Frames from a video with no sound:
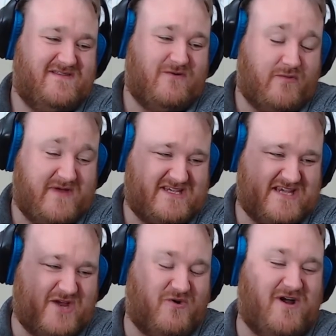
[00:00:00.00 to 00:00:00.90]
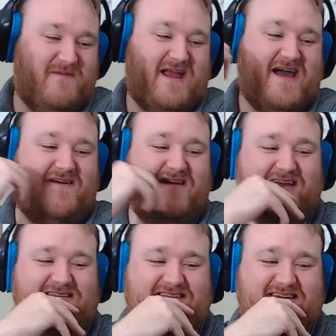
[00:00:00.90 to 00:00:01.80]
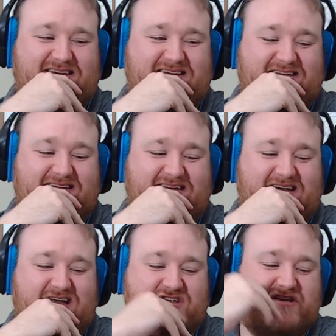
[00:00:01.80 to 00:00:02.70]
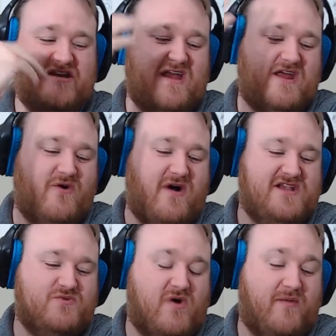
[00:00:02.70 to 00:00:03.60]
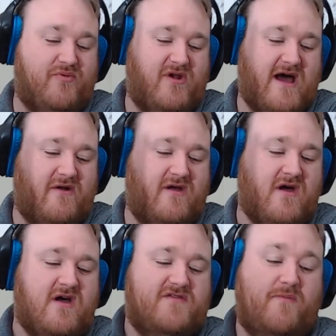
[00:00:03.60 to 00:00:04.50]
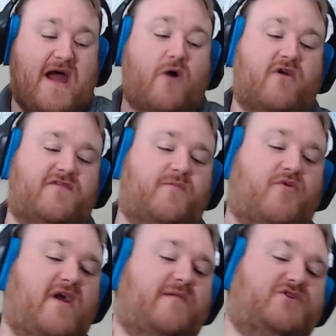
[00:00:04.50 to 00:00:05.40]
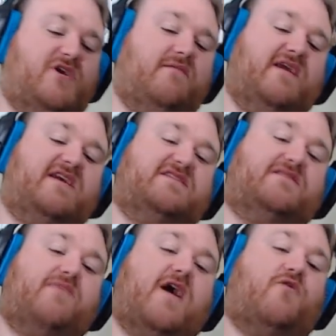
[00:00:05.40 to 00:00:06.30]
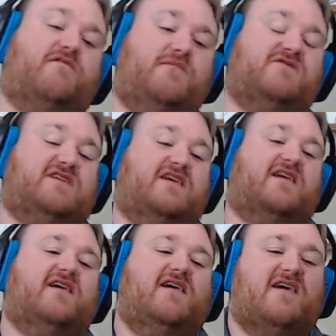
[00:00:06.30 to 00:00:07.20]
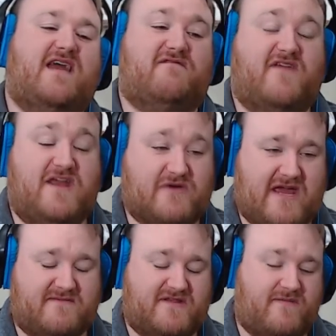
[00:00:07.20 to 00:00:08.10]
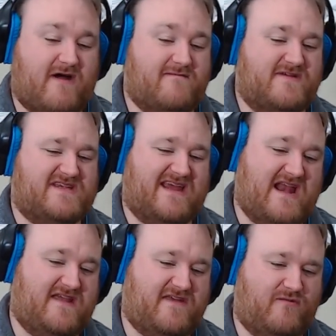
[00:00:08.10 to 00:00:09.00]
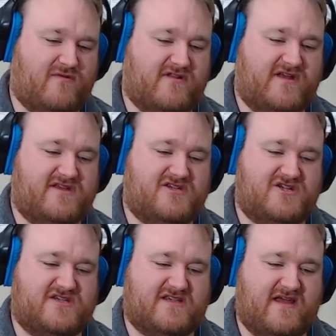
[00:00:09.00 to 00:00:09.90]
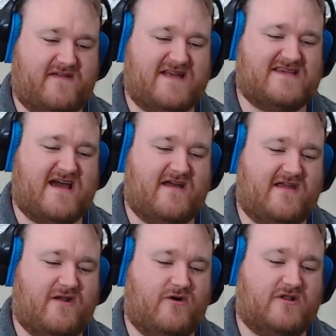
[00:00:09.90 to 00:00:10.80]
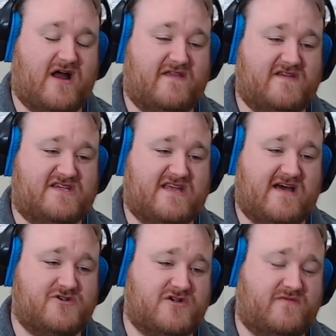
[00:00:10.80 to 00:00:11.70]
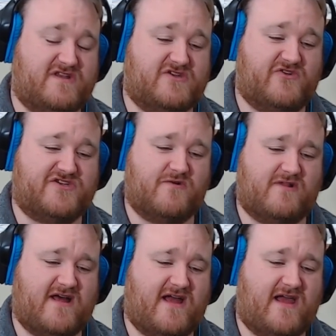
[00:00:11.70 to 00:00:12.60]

there will be a sequel coming out, and I just want to put out the power. The point I'm trying to make is the power of music in video games, the power of music in anything really. It's just like that's how a lot of the nostalgia, but it's also like,